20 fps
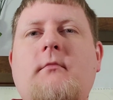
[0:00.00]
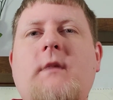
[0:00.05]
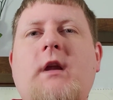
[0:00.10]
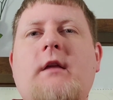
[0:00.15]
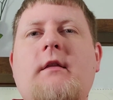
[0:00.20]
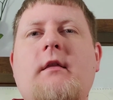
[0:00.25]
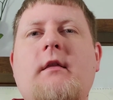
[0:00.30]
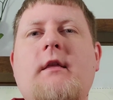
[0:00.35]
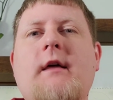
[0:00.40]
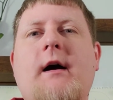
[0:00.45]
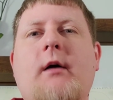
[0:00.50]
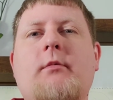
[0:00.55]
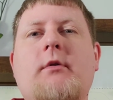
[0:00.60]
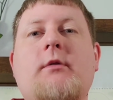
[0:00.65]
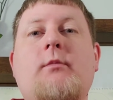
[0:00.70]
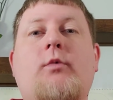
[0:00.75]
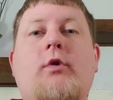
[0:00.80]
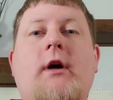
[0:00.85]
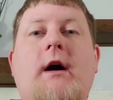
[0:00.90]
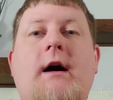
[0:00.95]
that
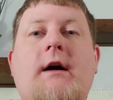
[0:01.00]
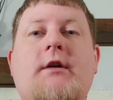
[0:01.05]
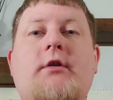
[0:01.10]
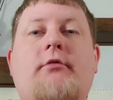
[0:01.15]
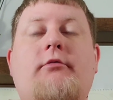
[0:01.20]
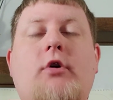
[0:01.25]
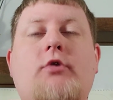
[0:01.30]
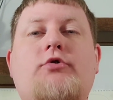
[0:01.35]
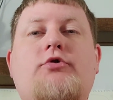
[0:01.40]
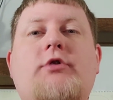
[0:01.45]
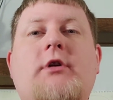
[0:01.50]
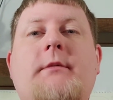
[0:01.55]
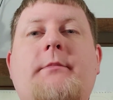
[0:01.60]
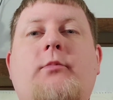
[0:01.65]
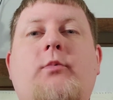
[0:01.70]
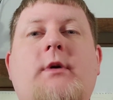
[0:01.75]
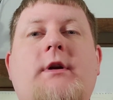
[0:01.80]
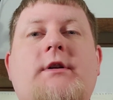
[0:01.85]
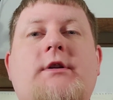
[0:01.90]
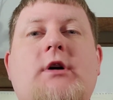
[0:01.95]
when we're on a road trip,
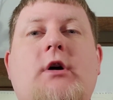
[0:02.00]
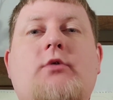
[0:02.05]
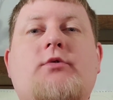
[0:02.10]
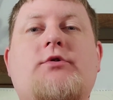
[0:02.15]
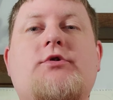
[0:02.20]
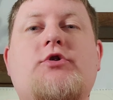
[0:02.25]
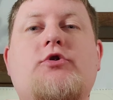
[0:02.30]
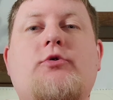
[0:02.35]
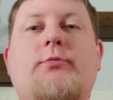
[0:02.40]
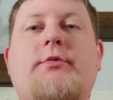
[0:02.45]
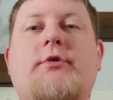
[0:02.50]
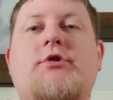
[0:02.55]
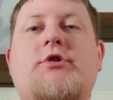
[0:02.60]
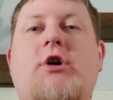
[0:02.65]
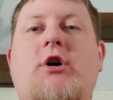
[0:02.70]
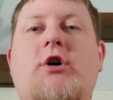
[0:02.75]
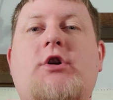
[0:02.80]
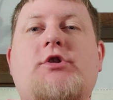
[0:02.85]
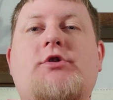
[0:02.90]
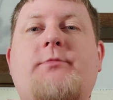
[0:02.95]
we don't
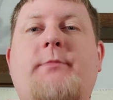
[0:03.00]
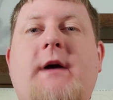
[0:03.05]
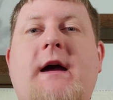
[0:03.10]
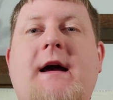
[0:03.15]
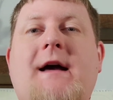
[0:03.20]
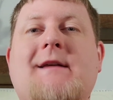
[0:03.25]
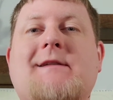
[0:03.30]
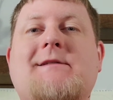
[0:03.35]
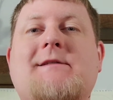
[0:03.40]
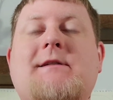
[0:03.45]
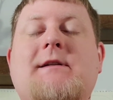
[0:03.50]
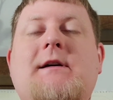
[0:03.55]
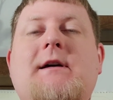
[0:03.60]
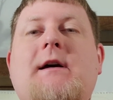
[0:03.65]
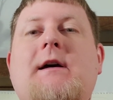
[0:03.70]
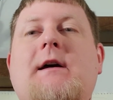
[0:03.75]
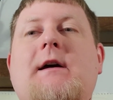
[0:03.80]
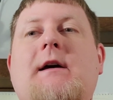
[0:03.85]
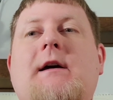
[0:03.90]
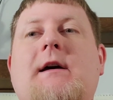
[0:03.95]
supercharge past
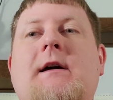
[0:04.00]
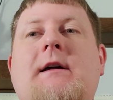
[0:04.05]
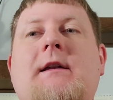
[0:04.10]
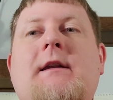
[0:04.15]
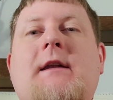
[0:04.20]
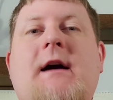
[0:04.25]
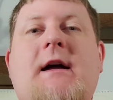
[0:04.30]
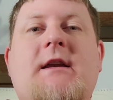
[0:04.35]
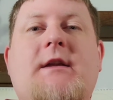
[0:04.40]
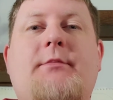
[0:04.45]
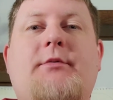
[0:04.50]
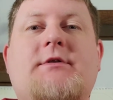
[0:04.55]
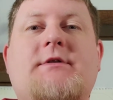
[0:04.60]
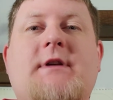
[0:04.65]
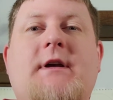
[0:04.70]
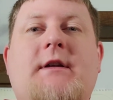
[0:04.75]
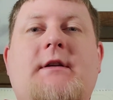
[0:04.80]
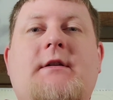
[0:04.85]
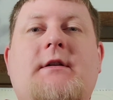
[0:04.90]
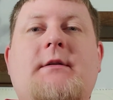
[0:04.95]

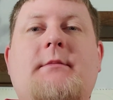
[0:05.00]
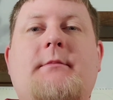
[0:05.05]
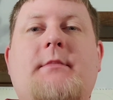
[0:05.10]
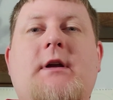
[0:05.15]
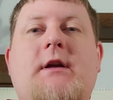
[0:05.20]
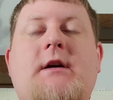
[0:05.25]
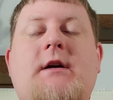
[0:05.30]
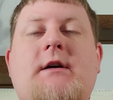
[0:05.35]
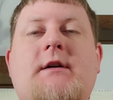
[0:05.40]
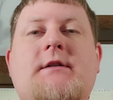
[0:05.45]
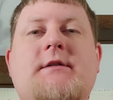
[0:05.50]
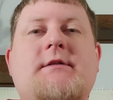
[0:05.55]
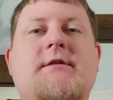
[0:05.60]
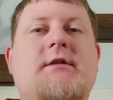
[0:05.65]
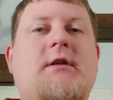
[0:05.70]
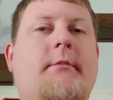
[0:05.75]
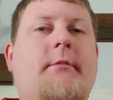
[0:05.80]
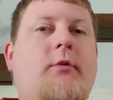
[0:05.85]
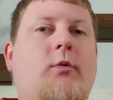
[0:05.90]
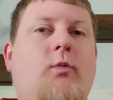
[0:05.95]
90% because,
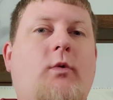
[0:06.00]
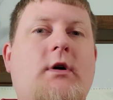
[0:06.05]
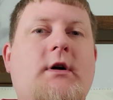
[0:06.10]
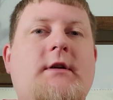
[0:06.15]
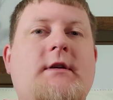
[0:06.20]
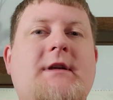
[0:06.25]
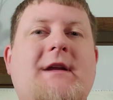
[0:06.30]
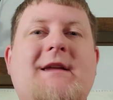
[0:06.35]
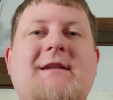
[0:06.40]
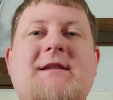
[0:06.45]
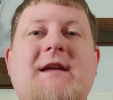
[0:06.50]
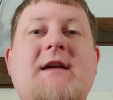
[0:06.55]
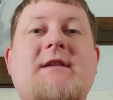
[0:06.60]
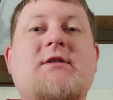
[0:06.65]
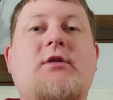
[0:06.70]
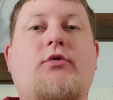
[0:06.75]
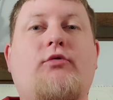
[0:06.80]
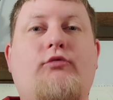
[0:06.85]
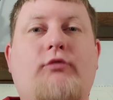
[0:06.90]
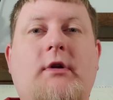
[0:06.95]
number one, it takes
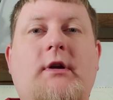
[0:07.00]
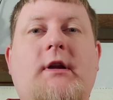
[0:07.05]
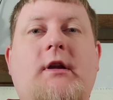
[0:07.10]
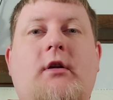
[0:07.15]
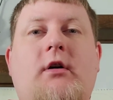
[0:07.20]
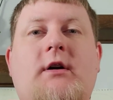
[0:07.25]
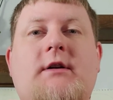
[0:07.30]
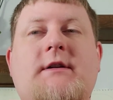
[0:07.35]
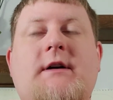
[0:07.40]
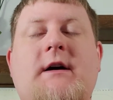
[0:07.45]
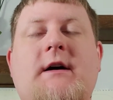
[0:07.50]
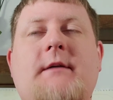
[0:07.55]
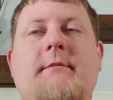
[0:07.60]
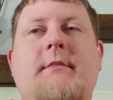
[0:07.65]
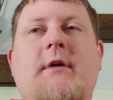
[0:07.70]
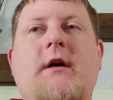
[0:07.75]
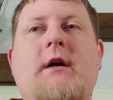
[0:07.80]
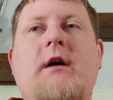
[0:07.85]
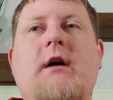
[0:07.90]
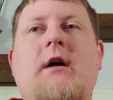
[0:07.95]
a really long time,
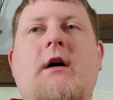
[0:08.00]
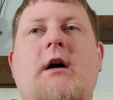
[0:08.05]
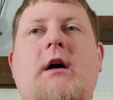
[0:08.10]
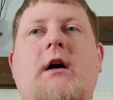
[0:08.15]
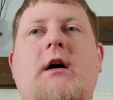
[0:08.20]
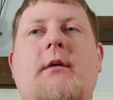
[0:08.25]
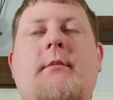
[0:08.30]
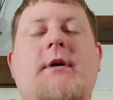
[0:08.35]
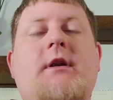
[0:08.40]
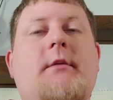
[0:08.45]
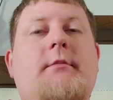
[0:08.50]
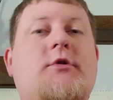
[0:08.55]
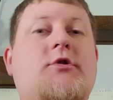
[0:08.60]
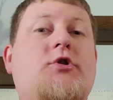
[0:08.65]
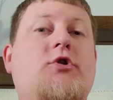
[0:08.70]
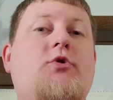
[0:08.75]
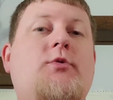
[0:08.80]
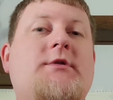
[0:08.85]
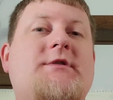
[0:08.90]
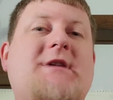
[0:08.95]
but number
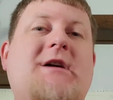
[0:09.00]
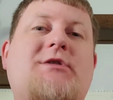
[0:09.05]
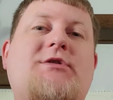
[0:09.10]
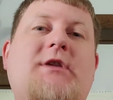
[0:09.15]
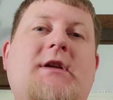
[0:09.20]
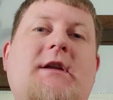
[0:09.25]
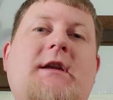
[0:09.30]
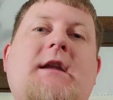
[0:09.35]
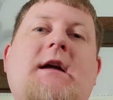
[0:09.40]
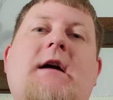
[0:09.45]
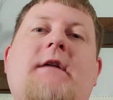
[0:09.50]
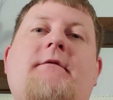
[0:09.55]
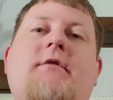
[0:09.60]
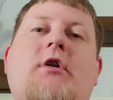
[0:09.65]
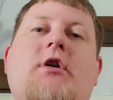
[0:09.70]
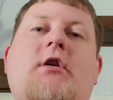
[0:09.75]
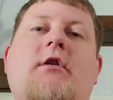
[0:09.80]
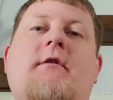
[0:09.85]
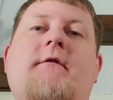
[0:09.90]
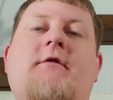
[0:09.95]
two, it's actually not
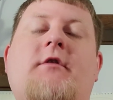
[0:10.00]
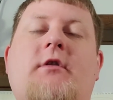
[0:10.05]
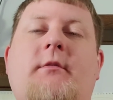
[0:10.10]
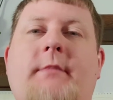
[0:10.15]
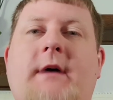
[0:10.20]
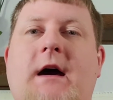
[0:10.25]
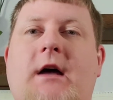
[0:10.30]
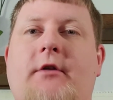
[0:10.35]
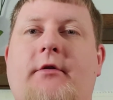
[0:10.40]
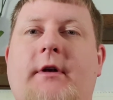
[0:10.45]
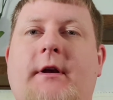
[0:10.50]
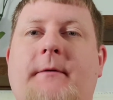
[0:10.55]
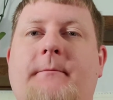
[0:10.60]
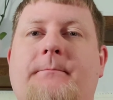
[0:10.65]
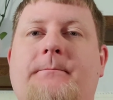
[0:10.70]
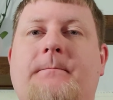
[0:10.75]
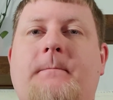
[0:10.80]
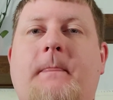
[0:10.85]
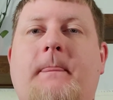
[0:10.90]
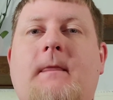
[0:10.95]
very good for the battery.
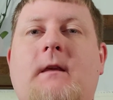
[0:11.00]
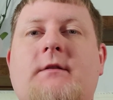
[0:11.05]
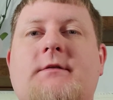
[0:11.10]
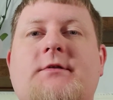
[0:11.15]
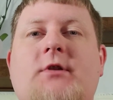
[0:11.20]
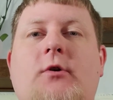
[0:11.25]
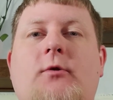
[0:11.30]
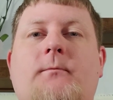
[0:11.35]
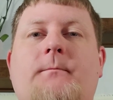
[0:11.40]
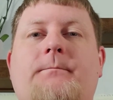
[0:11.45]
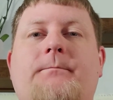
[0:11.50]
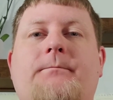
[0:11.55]
So